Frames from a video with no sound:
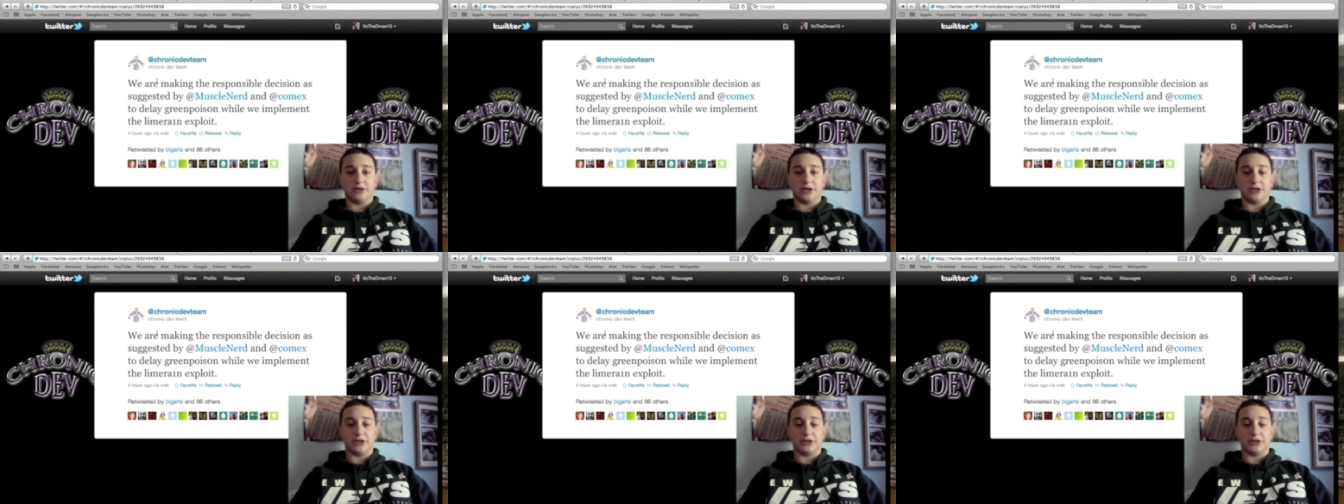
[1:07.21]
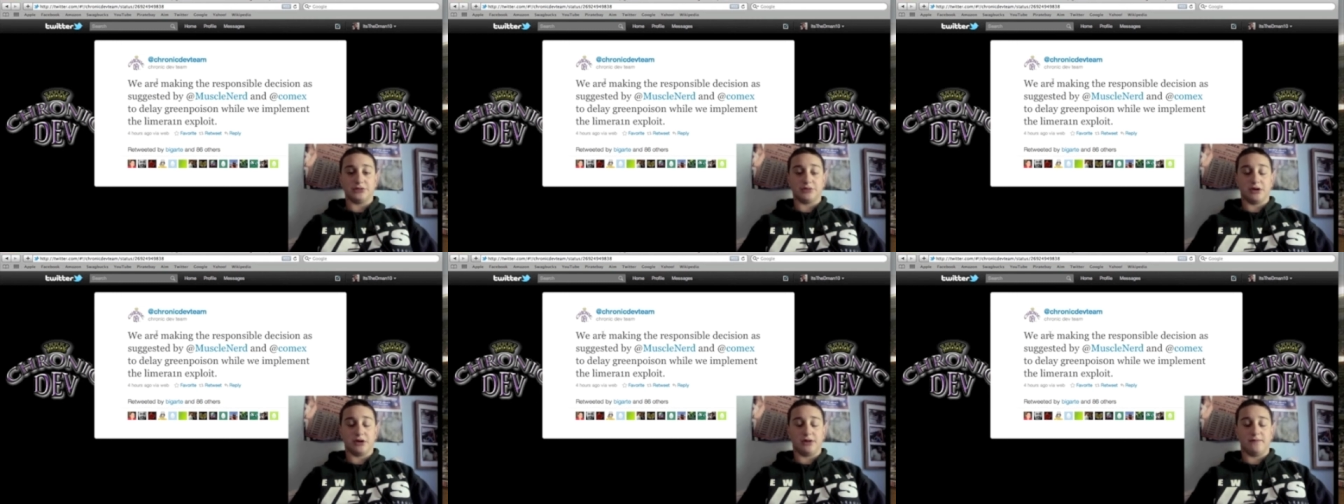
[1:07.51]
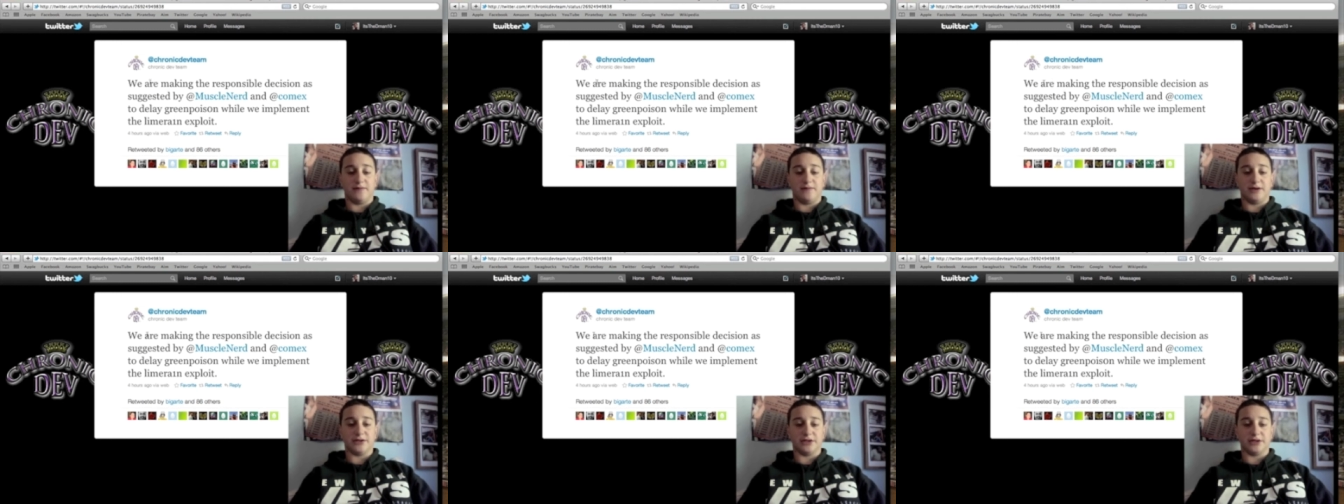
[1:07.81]
He's probably
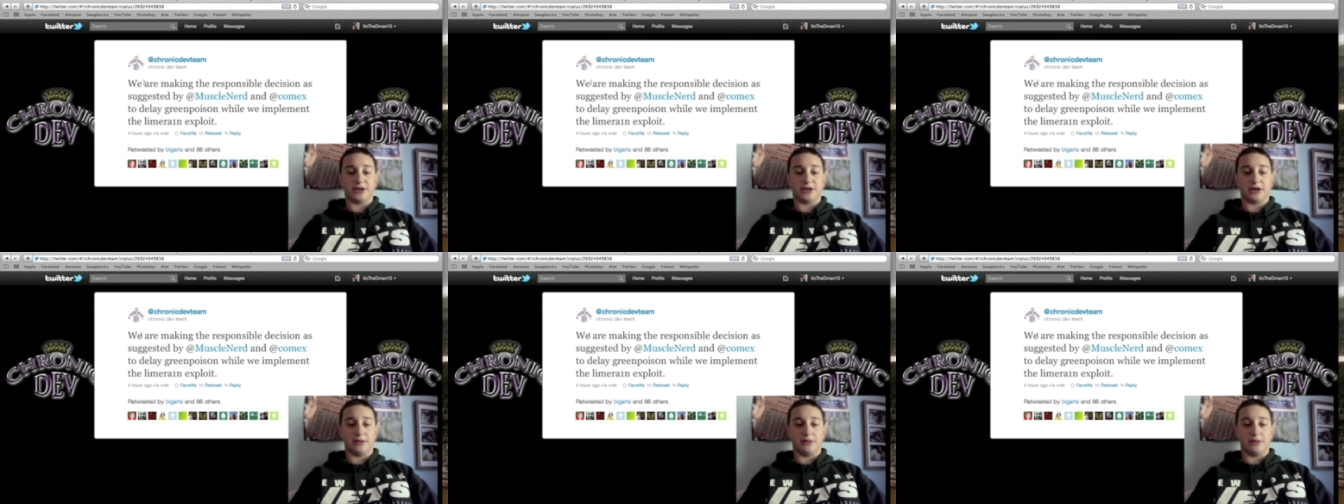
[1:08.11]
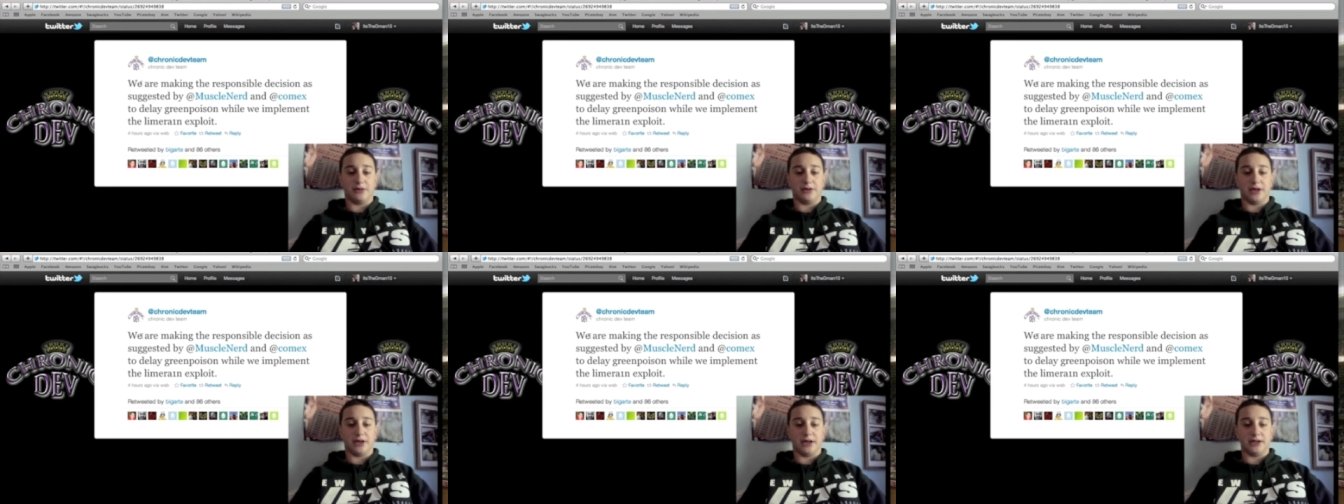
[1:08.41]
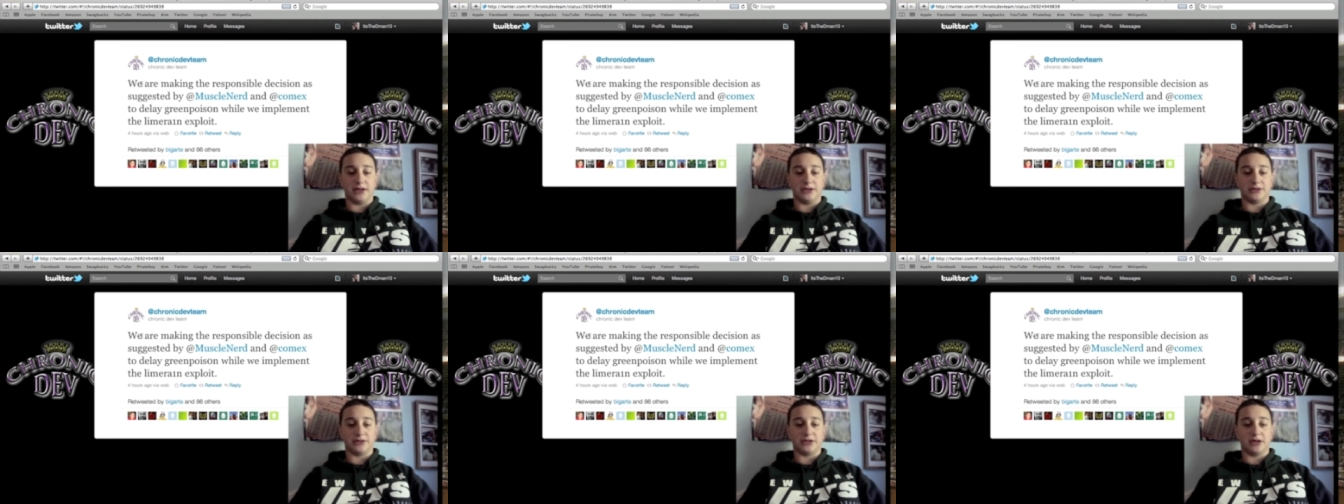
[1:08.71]
fixing a couple of
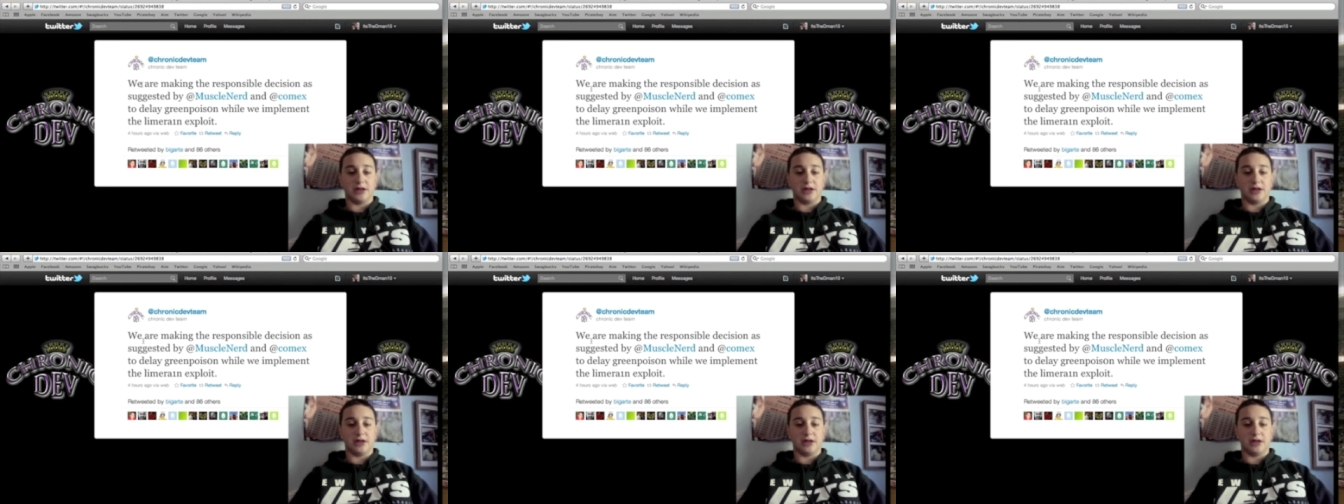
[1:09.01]
things,